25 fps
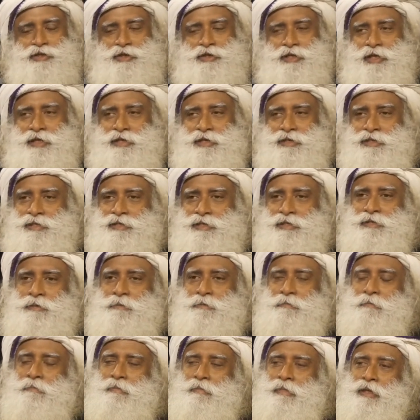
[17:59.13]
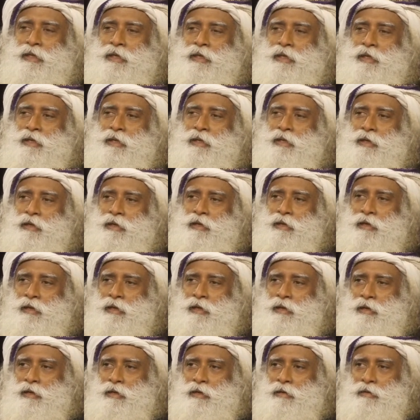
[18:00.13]
States.
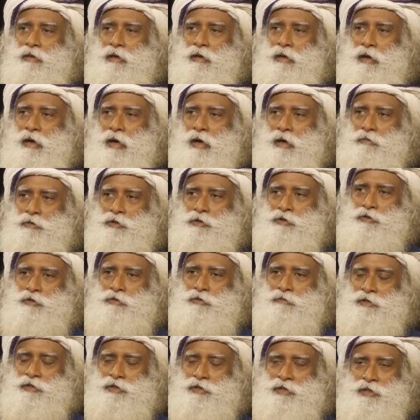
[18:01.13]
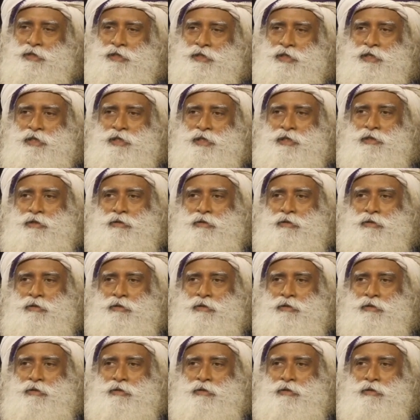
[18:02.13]
The Harvard University, in